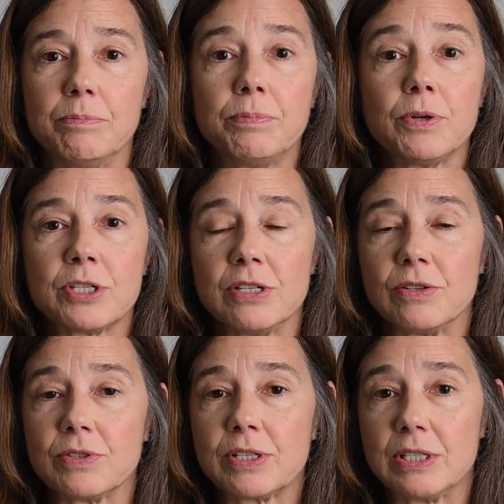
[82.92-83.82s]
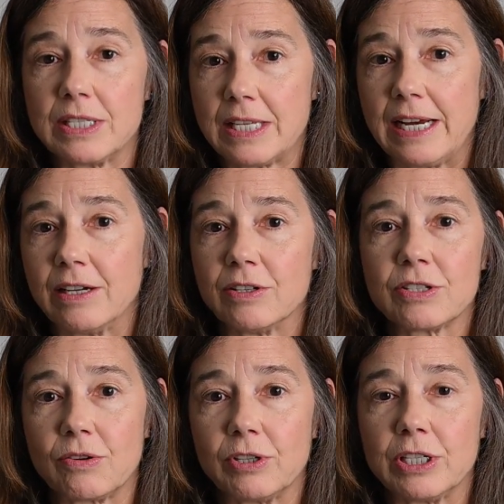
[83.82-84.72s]
personal
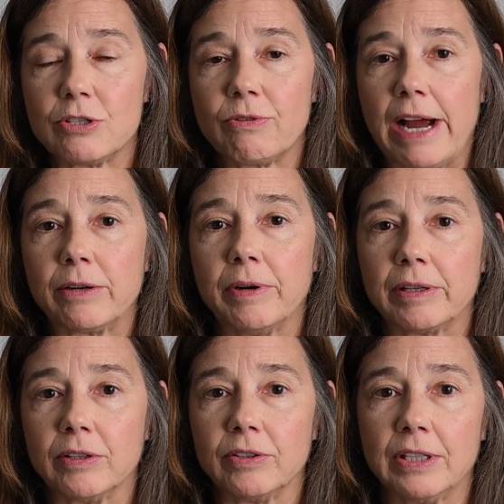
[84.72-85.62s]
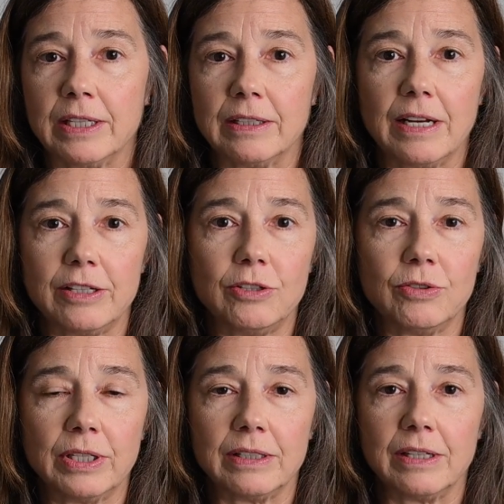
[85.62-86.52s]
sales or a track record that you
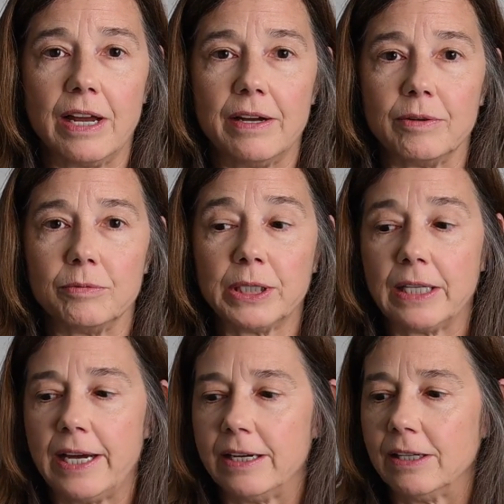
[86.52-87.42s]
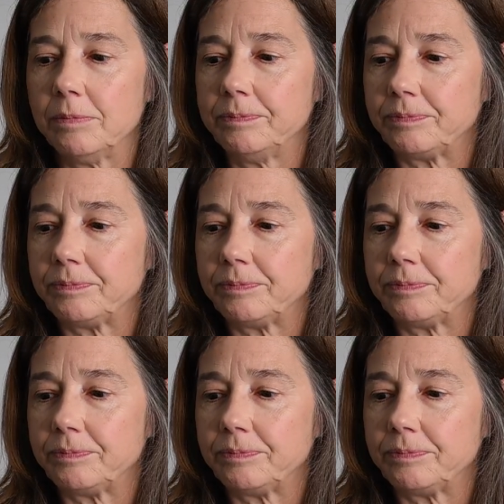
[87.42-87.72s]
can rely on.